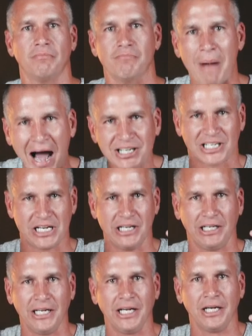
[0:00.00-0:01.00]
My
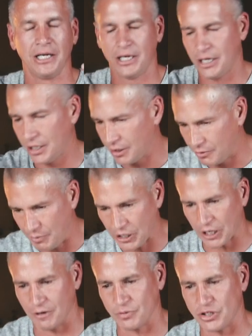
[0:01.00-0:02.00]
ceiling
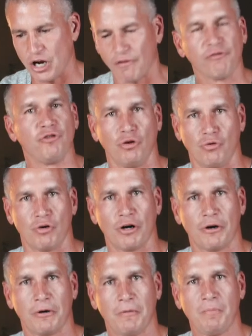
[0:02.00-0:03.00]
becomes their
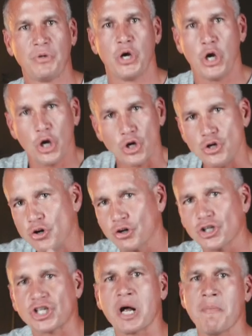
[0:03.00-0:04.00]
floor.
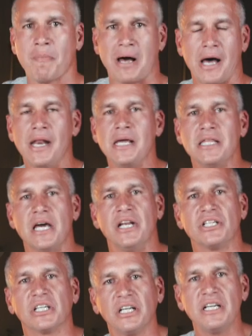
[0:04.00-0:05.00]
You're somebody that
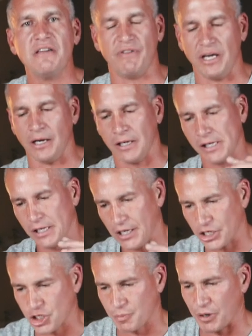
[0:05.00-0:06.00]
is leaving
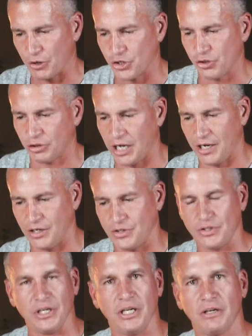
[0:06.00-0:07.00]
a spiritual
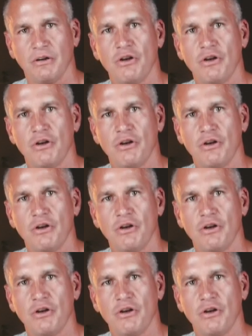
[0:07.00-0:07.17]
legacy.